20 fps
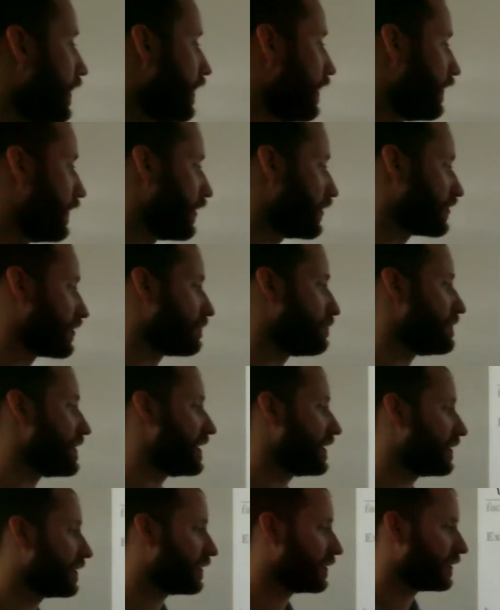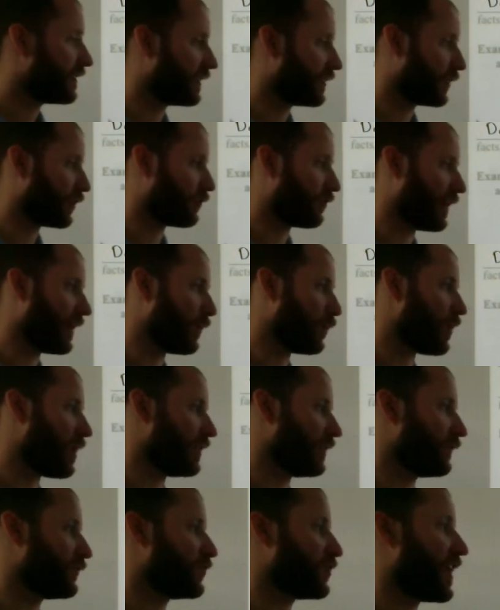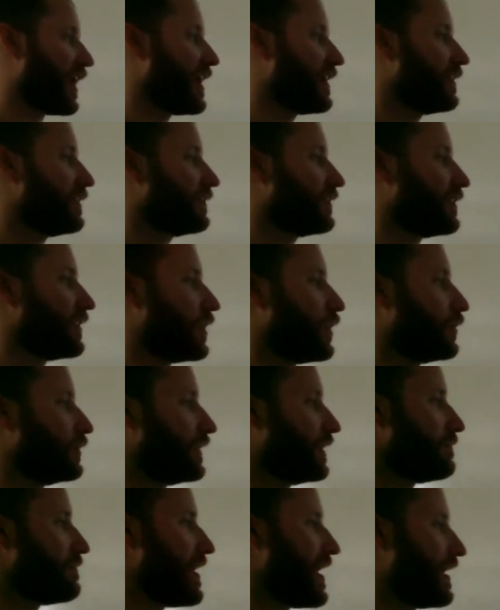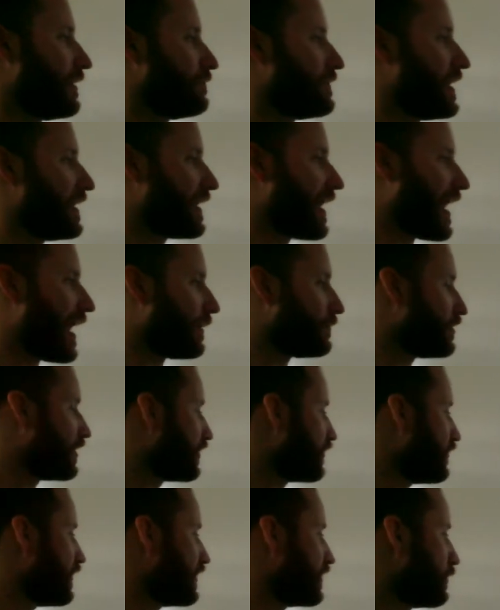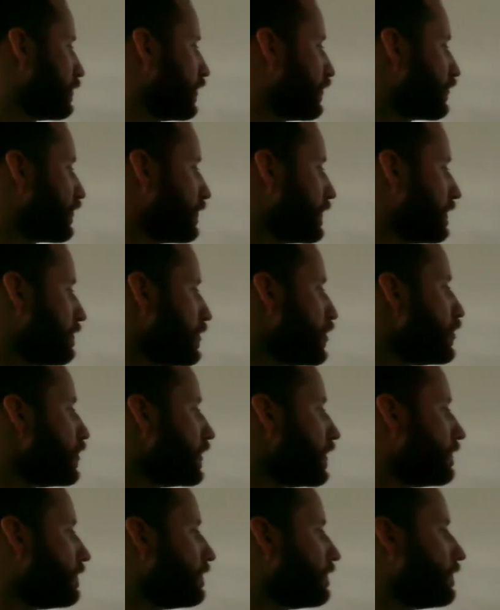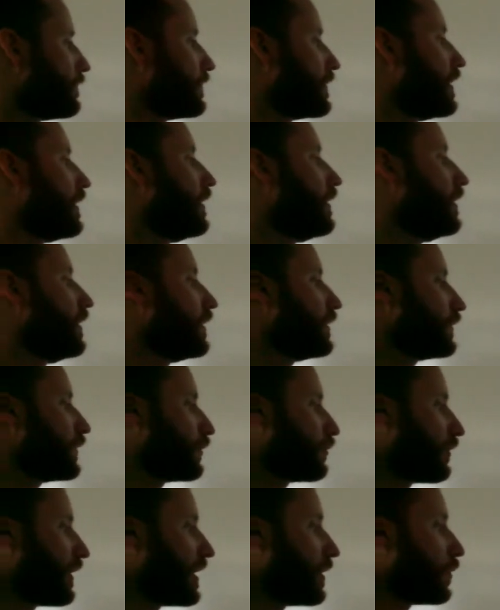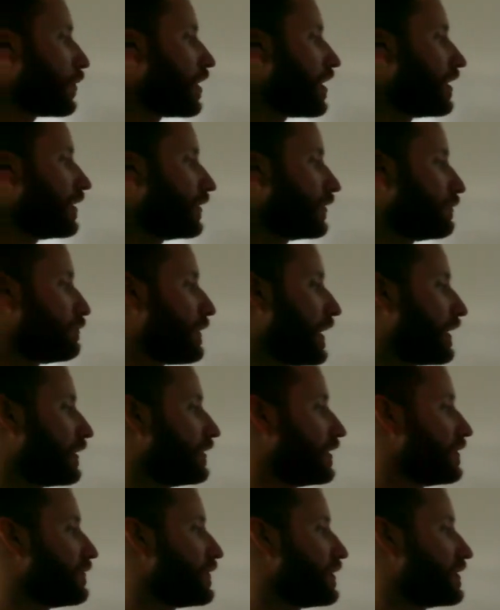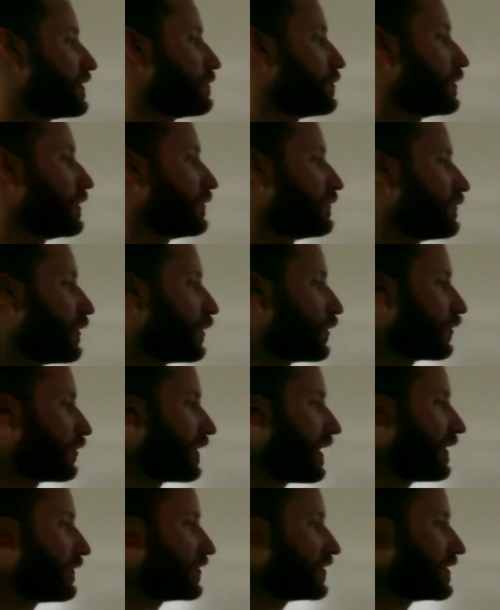There's a myth that the Great Wall of China is the only man-made object visible from the moon. The Great Wall is barely visible in photographs